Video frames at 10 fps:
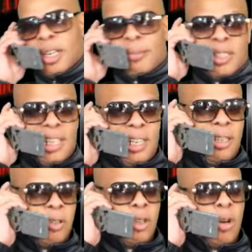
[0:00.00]
I'm saying
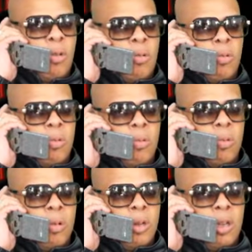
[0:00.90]
though, yo,
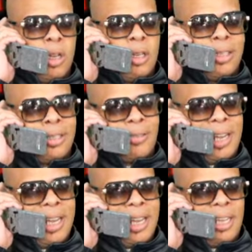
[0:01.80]
that's
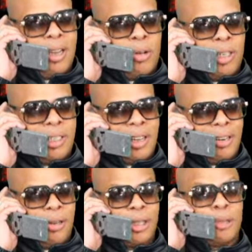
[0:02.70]
right. Yo, the
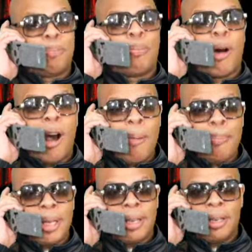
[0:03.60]
tunnel is
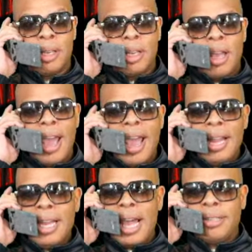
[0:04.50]
pumping
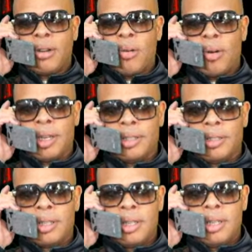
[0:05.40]
and riding
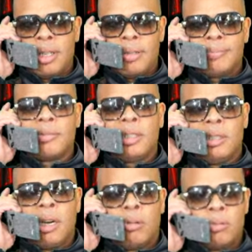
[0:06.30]
quarters.
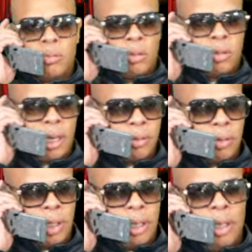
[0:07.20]
Yo, no doubt, no
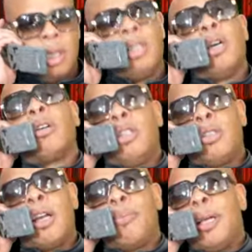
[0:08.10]
doubt. Yo, could you
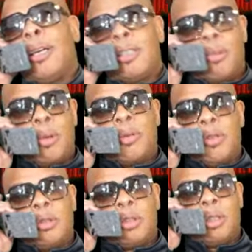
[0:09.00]
stop playing because I'm almost
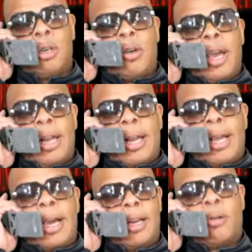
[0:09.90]
finished the show and I
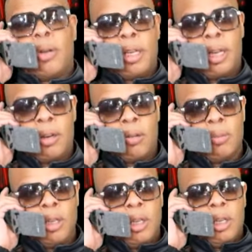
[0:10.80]
kind of want to get home.
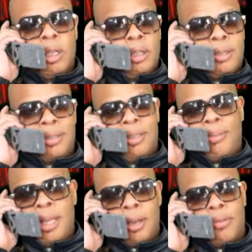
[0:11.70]
Just leave
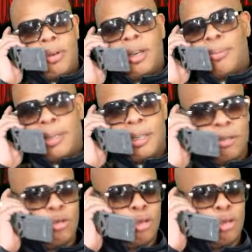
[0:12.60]
me here for a couple hours.